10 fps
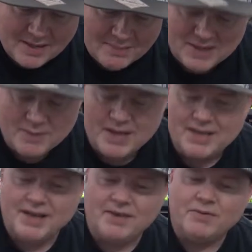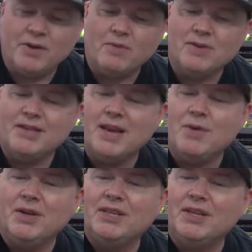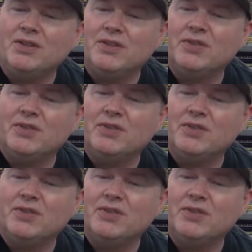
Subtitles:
but anyway, I got the Day 1 edition of